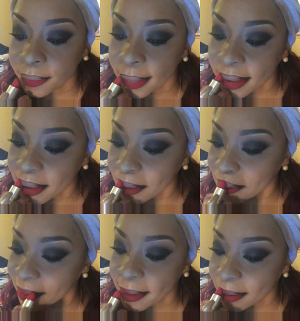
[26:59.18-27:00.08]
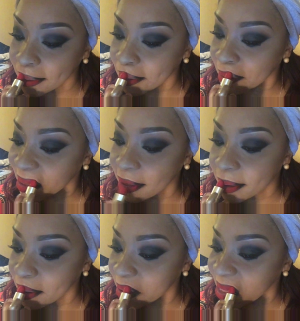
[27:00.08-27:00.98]
I kept having
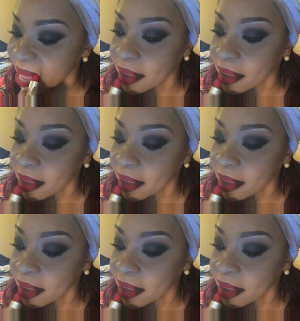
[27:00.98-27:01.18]
to